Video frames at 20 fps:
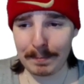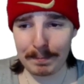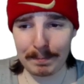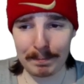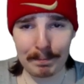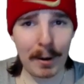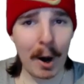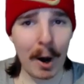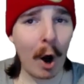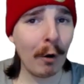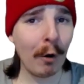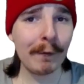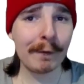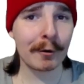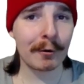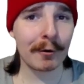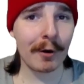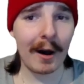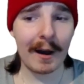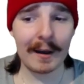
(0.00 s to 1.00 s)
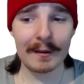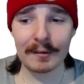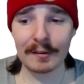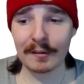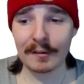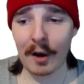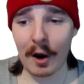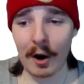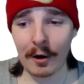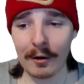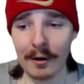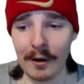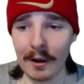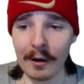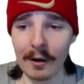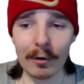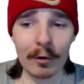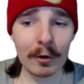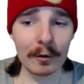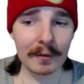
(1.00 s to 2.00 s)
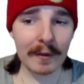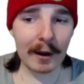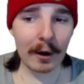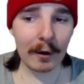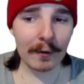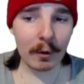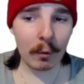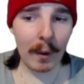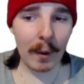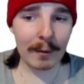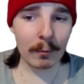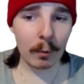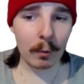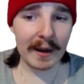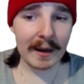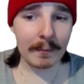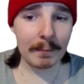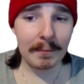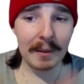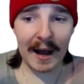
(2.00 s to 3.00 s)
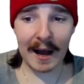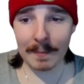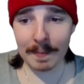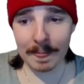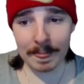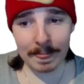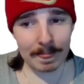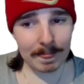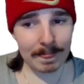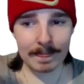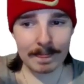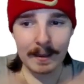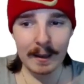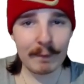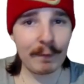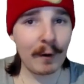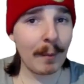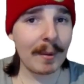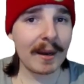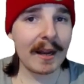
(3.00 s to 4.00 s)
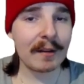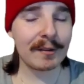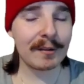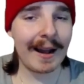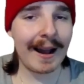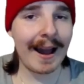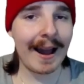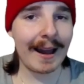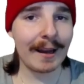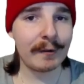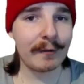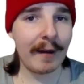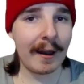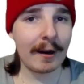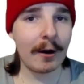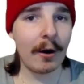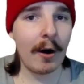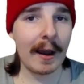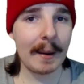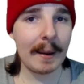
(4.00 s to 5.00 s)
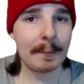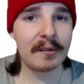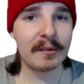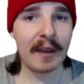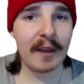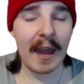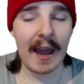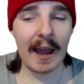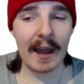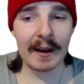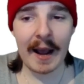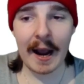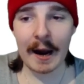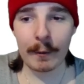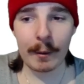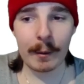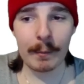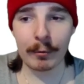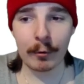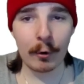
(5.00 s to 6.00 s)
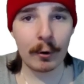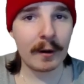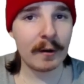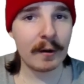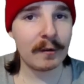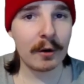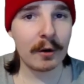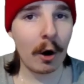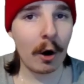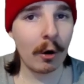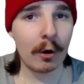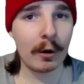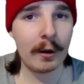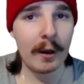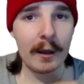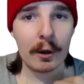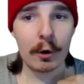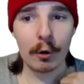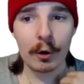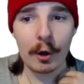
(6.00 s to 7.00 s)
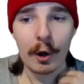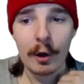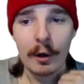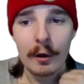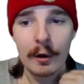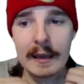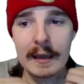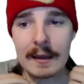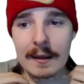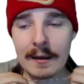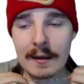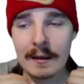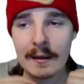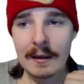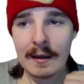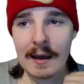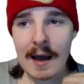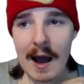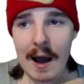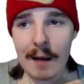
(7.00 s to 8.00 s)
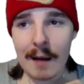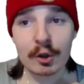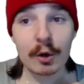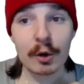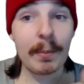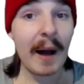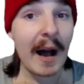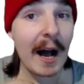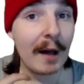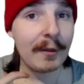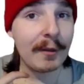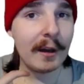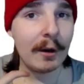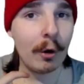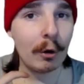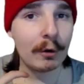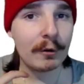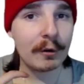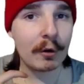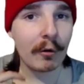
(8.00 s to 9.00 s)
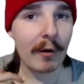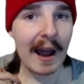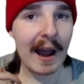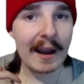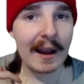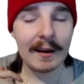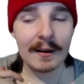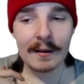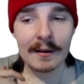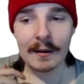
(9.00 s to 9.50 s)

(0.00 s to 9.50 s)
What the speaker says: pulverized. So, look, they got the one win, but if I'm an SRH fan, I am scared. Harry Brook is not looking good early. Tripathi looked great.